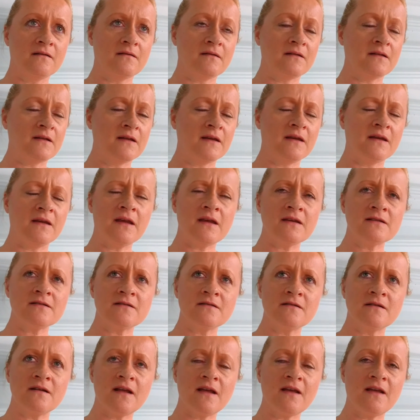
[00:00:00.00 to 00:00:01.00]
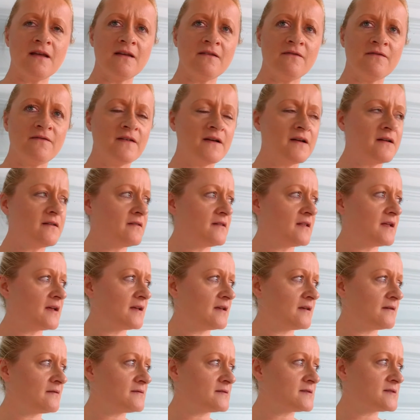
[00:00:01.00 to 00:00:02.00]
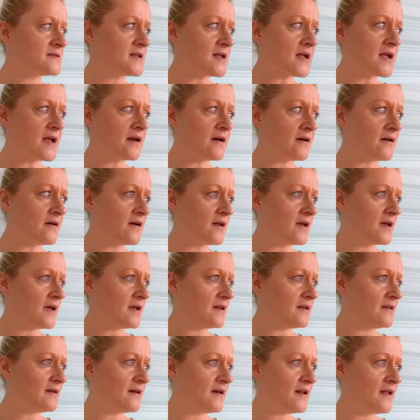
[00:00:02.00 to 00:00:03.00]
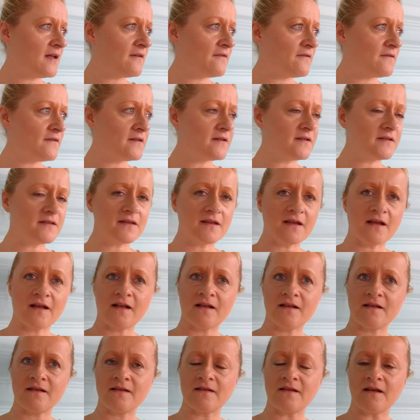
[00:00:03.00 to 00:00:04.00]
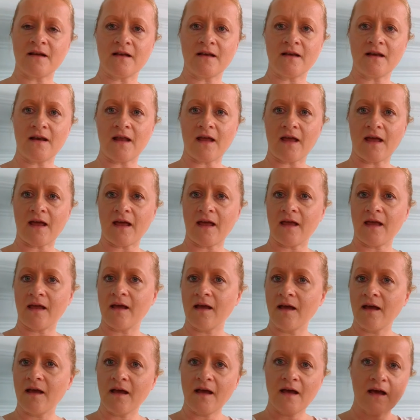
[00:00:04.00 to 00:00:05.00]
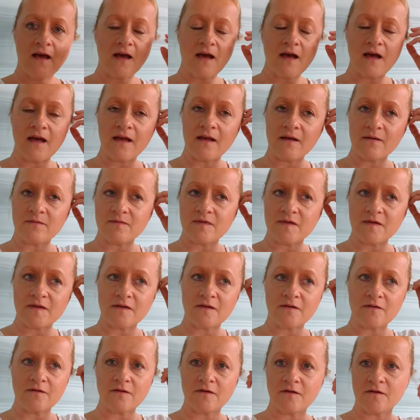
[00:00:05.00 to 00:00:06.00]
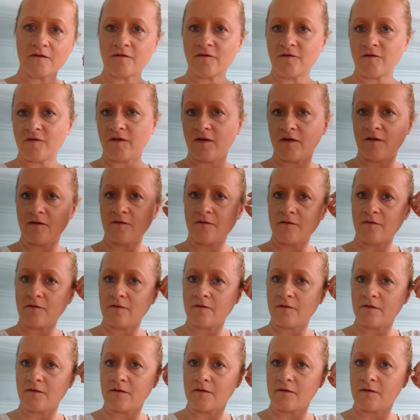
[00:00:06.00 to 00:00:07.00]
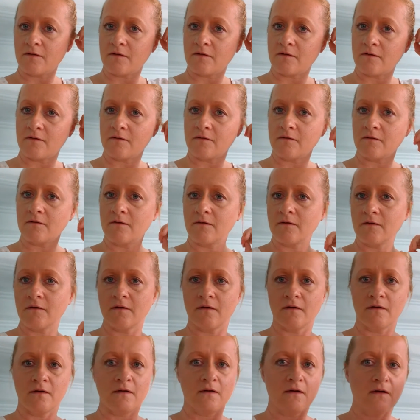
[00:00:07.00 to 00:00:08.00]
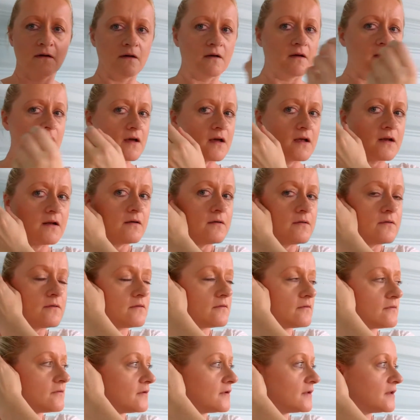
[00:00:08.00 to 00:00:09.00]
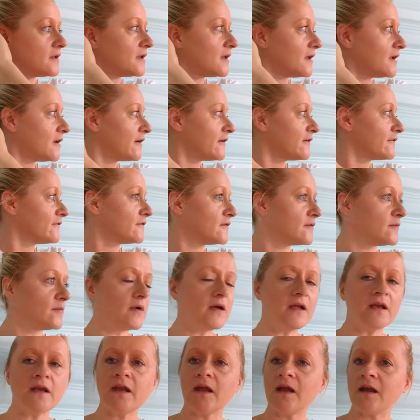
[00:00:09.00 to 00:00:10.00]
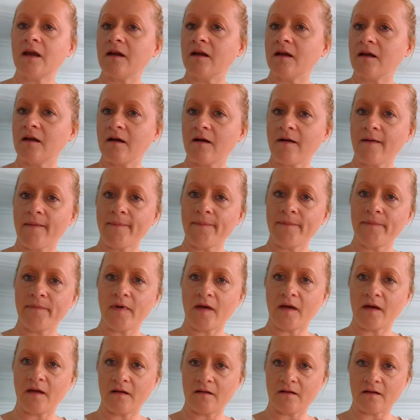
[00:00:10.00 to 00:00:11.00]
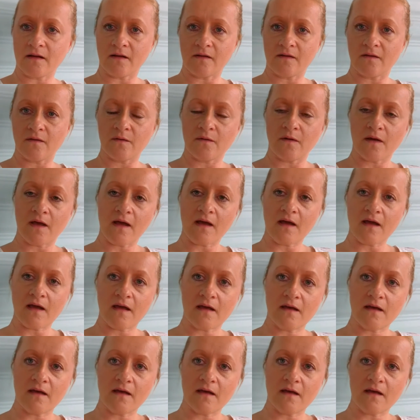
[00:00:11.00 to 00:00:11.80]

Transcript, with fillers: like yesterday felt like it was Saturday. Today feels like it's Sunday. I am so confused. I don't really care for Monday to come, but that's okay.